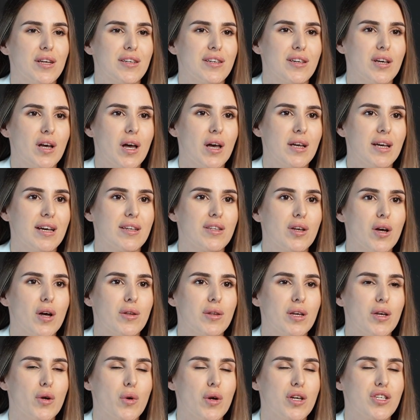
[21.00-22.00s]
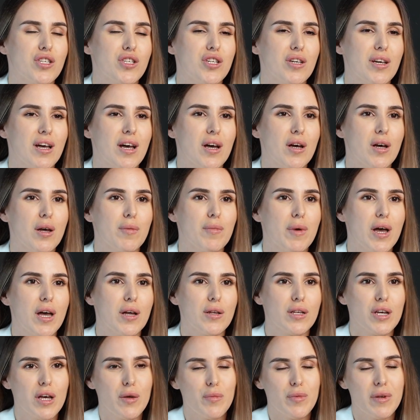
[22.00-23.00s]
It's called the Questionnaire
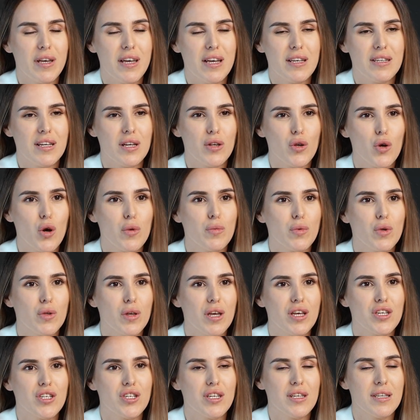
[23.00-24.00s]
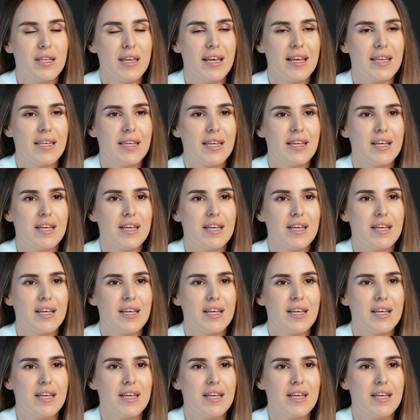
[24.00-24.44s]
about Companies and Corporation in